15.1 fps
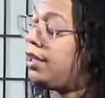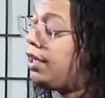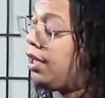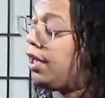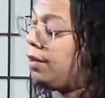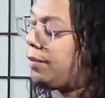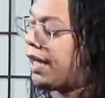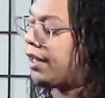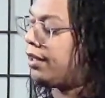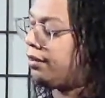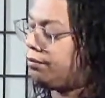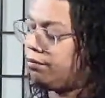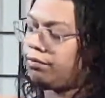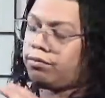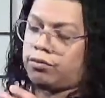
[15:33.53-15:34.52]
Like a,
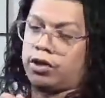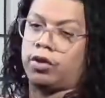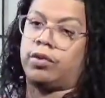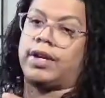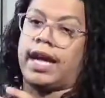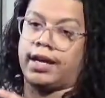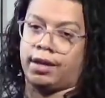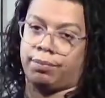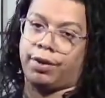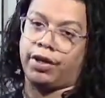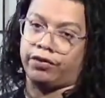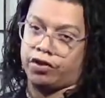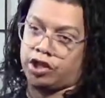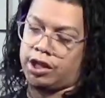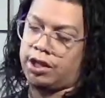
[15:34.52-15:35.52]
not a pair
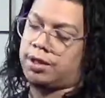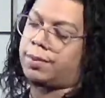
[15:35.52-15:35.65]
of jeans,